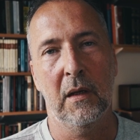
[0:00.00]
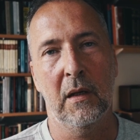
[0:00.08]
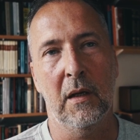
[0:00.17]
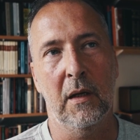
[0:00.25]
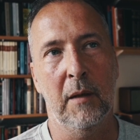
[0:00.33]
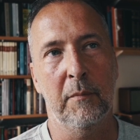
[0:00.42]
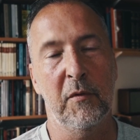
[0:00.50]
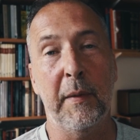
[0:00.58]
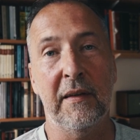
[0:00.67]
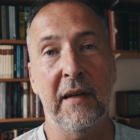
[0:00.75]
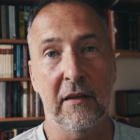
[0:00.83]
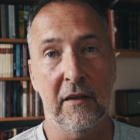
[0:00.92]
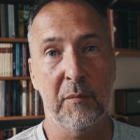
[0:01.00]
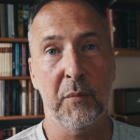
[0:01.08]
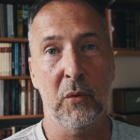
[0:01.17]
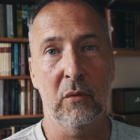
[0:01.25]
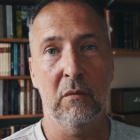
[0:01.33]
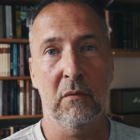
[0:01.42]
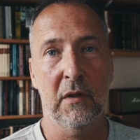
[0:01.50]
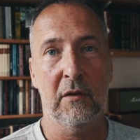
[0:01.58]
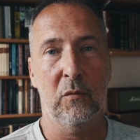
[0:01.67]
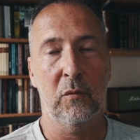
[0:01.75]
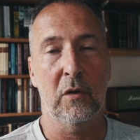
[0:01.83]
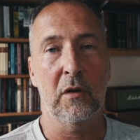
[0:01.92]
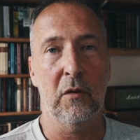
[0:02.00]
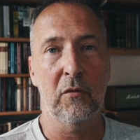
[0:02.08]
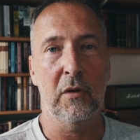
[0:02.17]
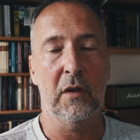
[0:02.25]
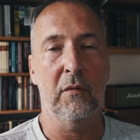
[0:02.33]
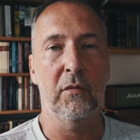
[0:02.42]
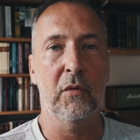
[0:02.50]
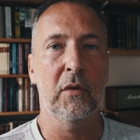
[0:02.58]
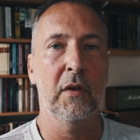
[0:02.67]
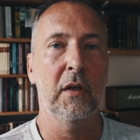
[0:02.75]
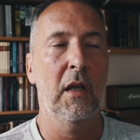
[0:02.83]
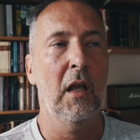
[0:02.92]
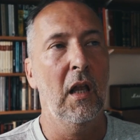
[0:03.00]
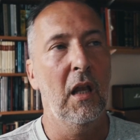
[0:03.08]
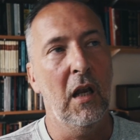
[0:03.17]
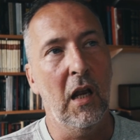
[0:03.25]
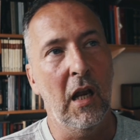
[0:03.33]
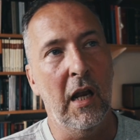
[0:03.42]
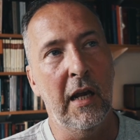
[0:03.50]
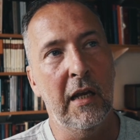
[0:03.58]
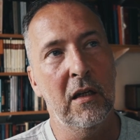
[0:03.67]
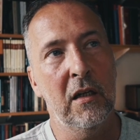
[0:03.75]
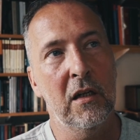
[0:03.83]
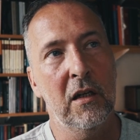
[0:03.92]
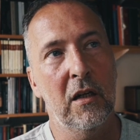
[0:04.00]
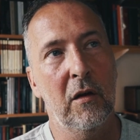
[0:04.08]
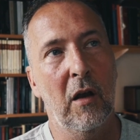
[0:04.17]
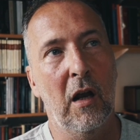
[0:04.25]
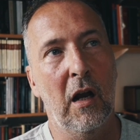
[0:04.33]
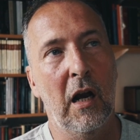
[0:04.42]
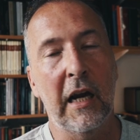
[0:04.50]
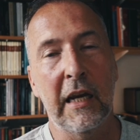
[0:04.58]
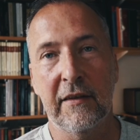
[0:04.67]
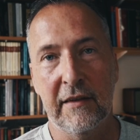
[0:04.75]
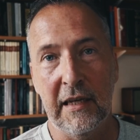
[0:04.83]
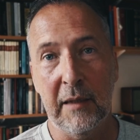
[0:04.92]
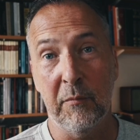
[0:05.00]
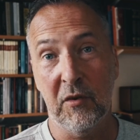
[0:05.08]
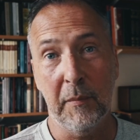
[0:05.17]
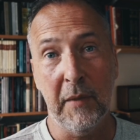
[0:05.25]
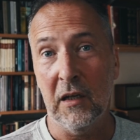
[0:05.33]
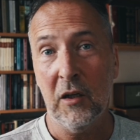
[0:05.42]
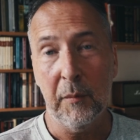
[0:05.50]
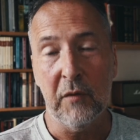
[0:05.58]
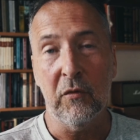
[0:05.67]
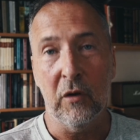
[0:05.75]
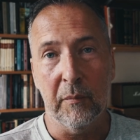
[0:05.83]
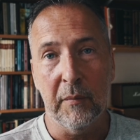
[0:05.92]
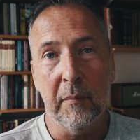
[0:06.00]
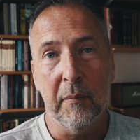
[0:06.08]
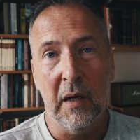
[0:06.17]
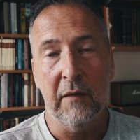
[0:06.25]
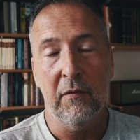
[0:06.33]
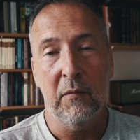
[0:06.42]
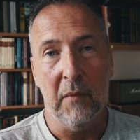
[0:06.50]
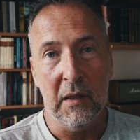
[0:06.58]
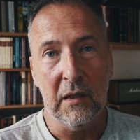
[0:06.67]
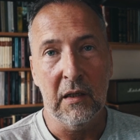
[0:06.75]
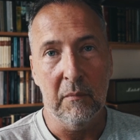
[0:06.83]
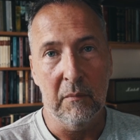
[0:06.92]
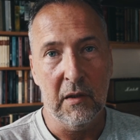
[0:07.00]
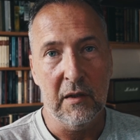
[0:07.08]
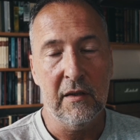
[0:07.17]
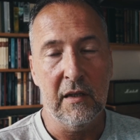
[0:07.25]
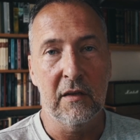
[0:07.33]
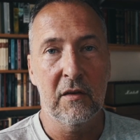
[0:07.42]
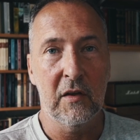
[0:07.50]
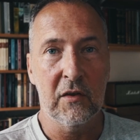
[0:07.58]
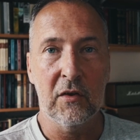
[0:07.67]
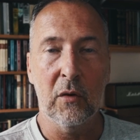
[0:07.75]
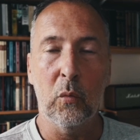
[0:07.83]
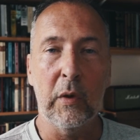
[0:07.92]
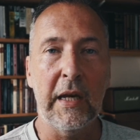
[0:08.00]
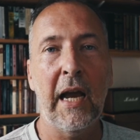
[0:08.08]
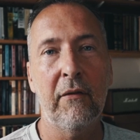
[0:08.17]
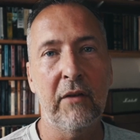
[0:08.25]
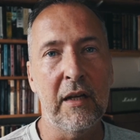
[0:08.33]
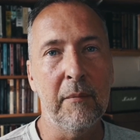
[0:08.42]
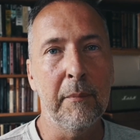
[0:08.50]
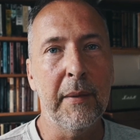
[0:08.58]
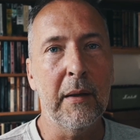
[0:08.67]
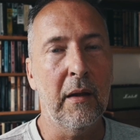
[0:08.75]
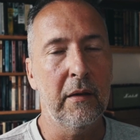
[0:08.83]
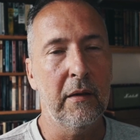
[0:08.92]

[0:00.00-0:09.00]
Um, spectator sport that's the word I was looking for, and it seems to me I could be wrong, but my my my sense is that we have an inbuilt